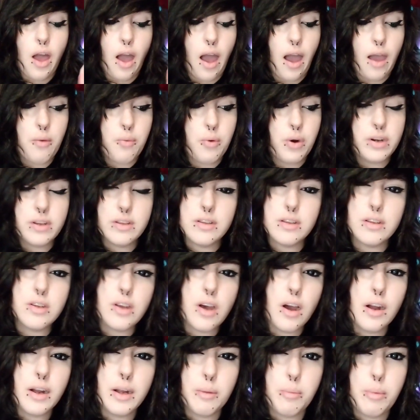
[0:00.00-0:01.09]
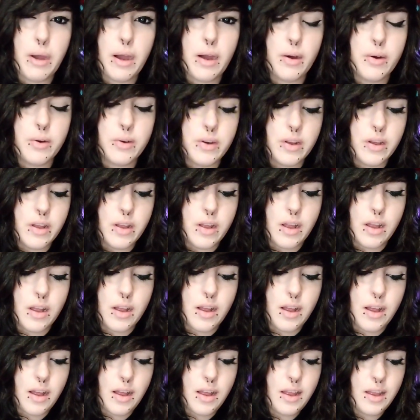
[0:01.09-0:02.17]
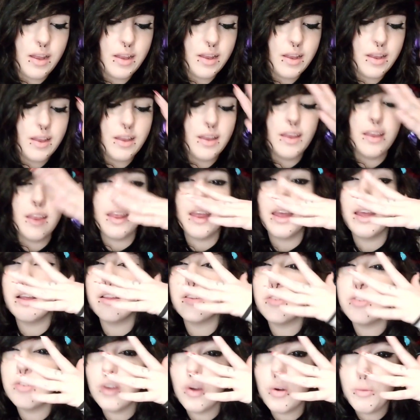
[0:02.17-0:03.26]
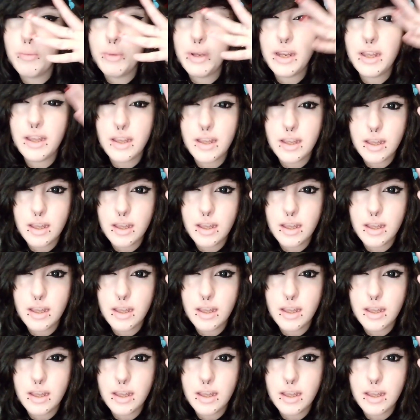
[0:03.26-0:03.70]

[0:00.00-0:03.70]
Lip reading: I wanted to talk about like so many